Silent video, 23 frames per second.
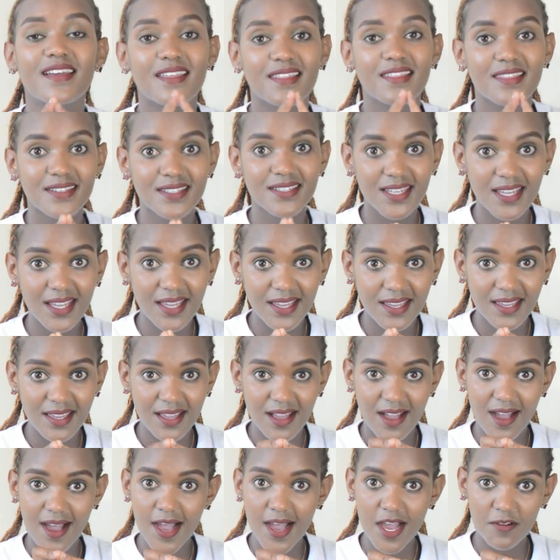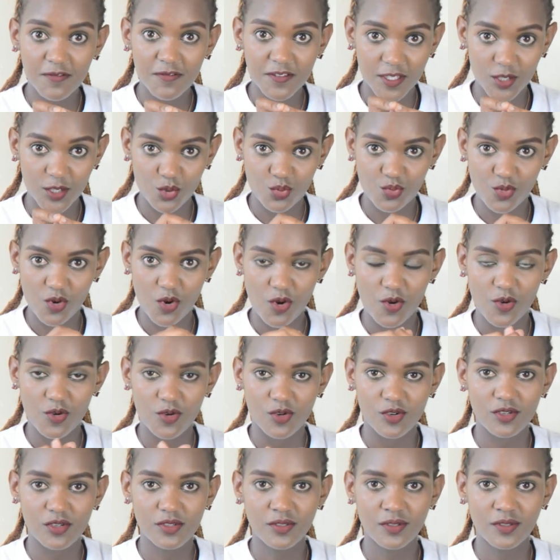The day after
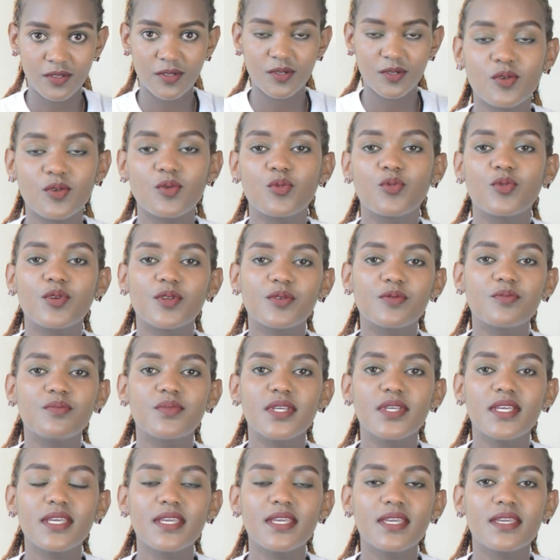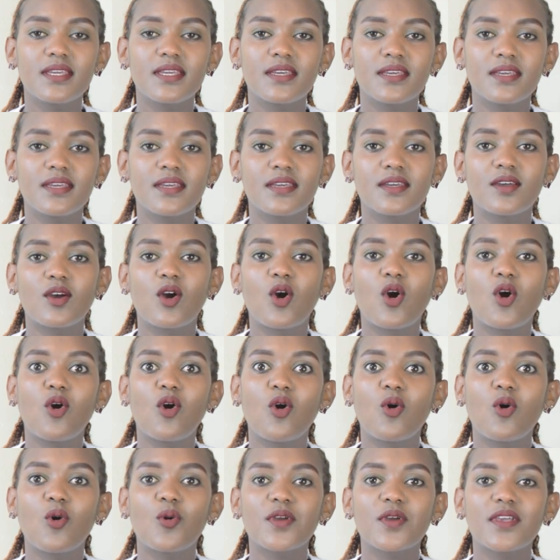tomorrow will be
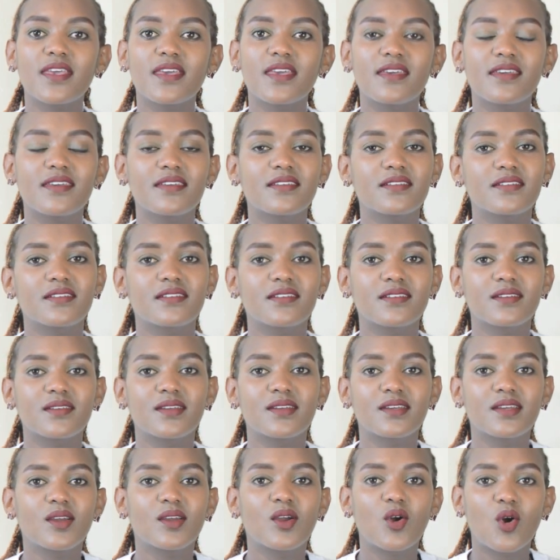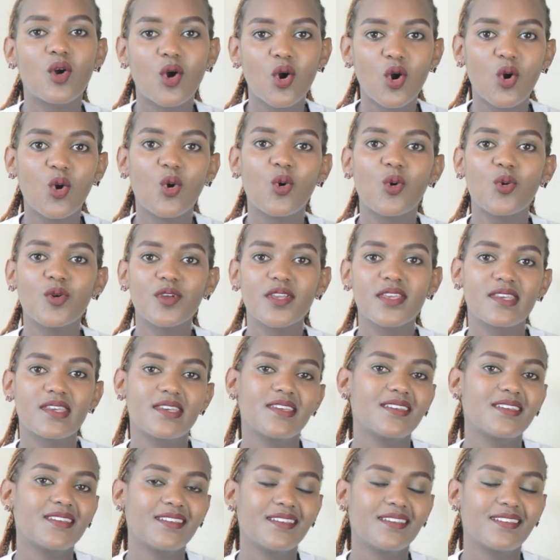okay. Okay.
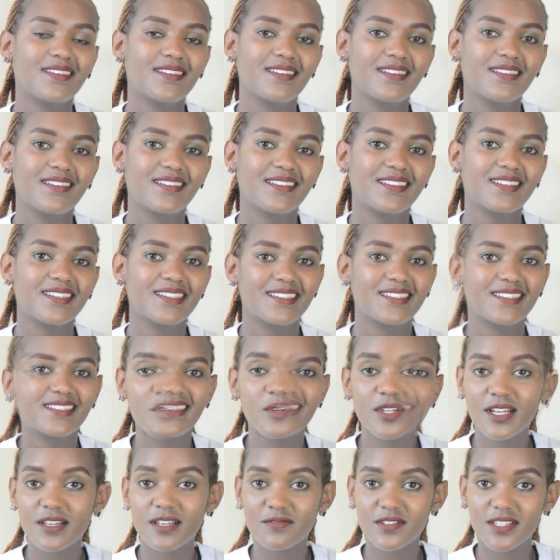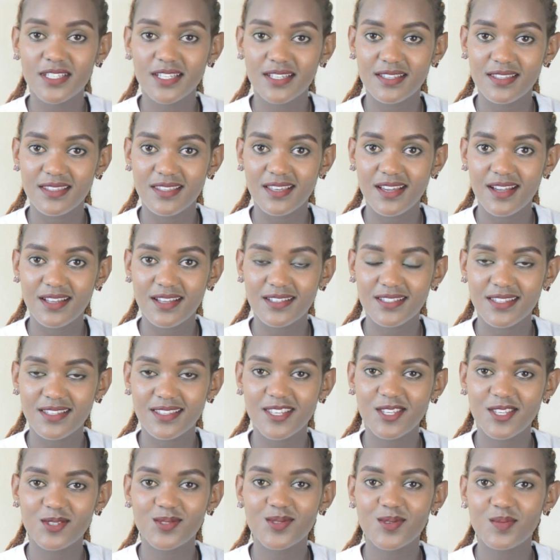I'm gonna leave it at that.
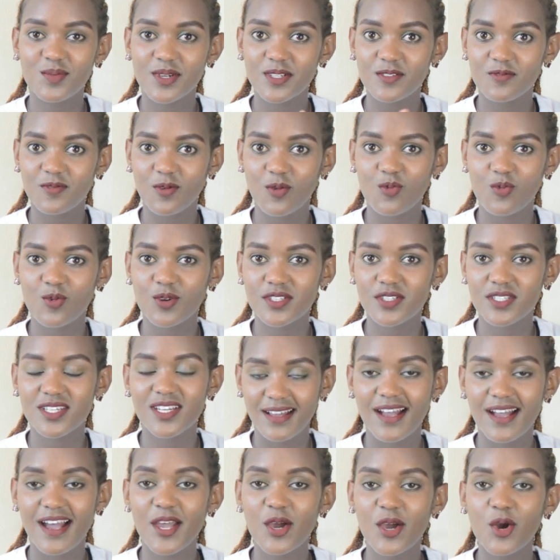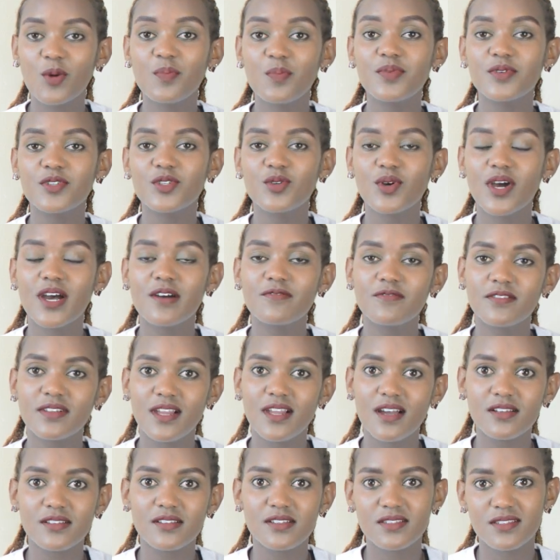Thank you so much for watching. I hope you have
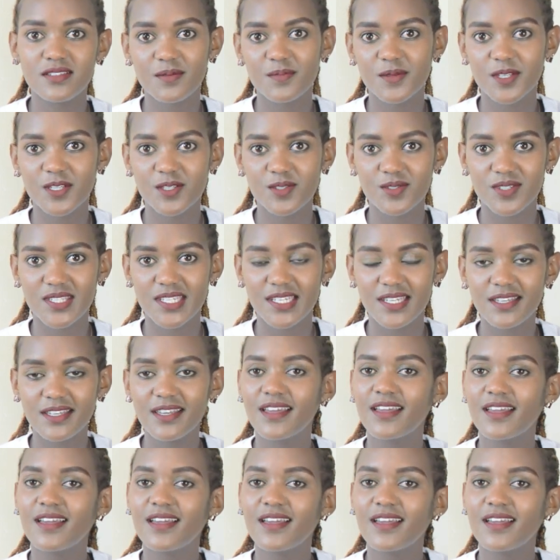learned something today.